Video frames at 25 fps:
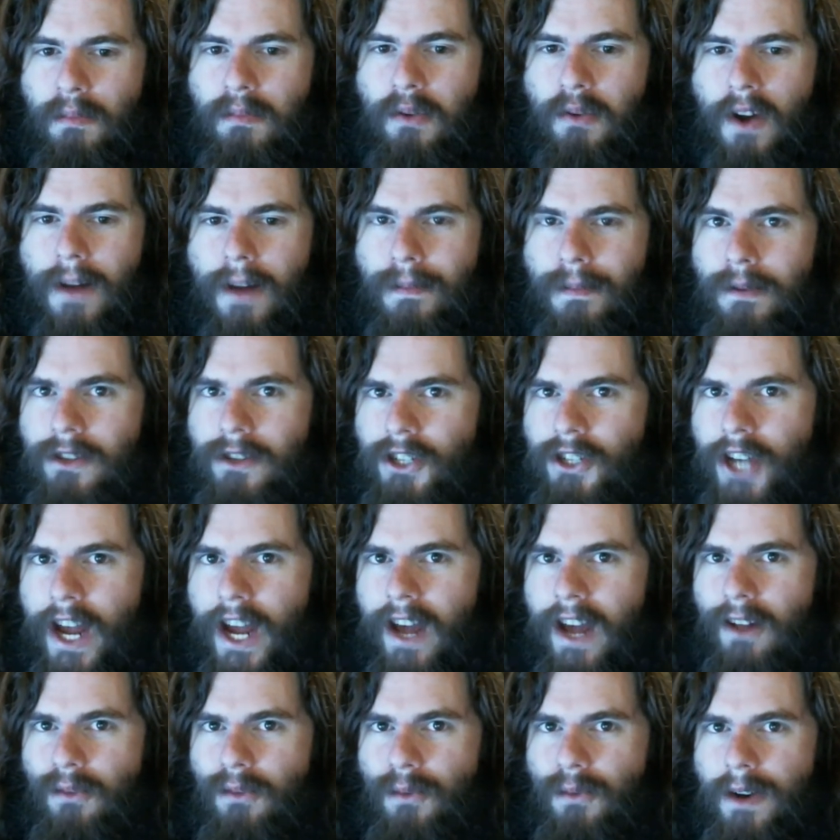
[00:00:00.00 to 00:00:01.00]
proper
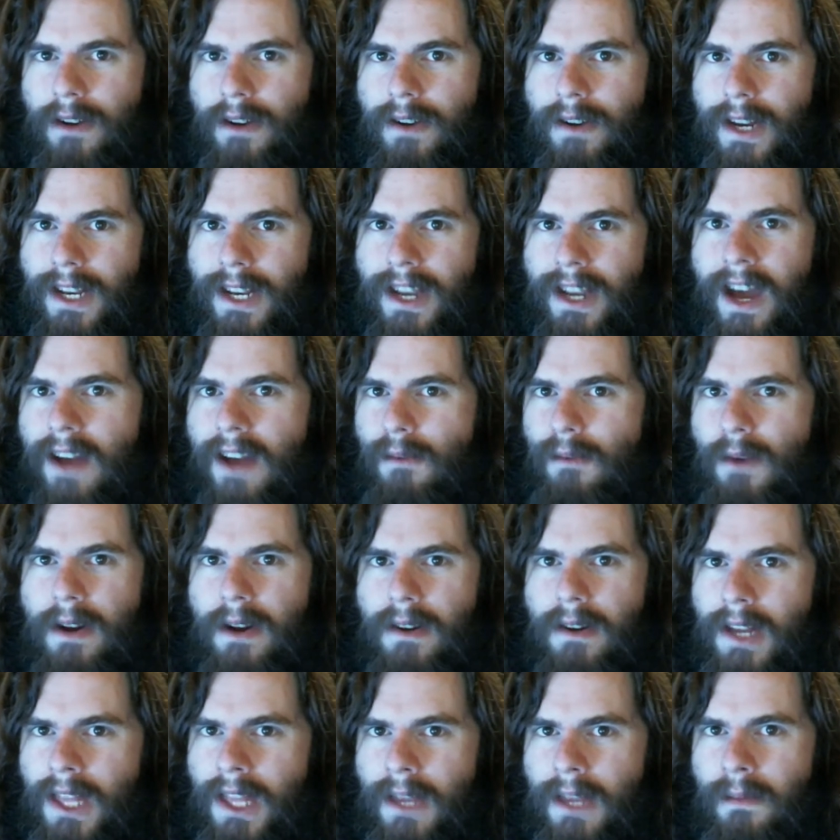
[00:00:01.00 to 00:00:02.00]
child rearing not
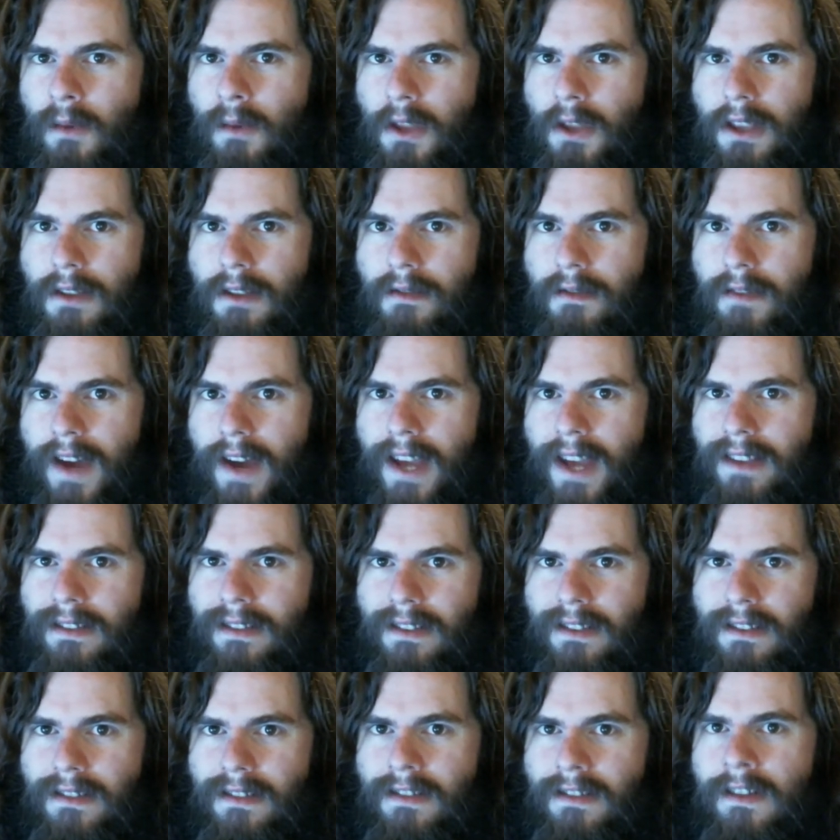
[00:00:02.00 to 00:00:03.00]
rearing them with
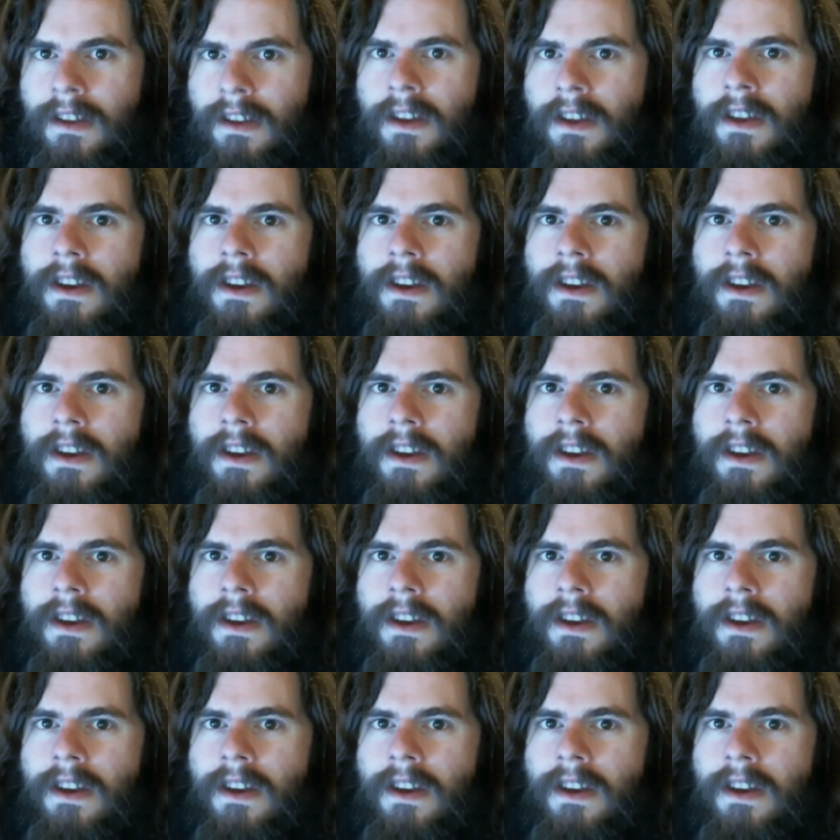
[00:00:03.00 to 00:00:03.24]
devices